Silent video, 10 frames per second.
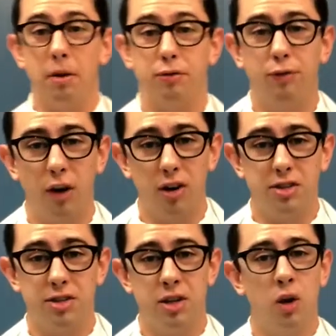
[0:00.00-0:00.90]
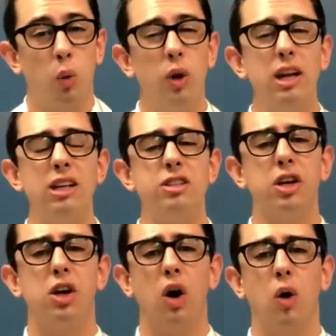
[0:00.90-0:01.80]
But first, we need
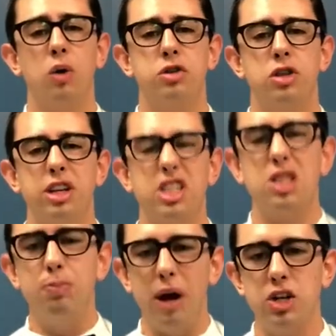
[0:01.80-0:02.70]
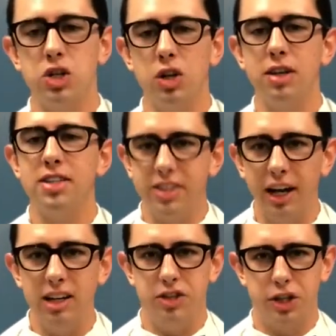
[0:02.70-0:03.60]
to go to the special
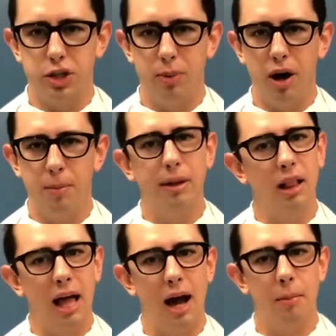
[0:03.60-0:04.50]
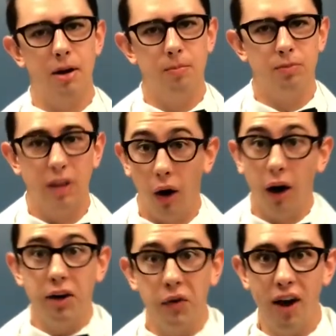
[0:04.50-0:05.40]
science experiment lab. Now,
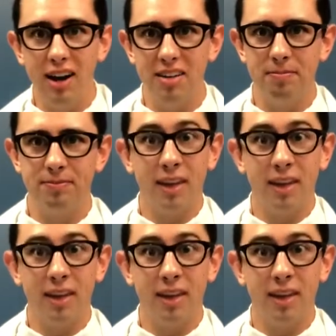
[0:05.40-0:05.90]
are you ready?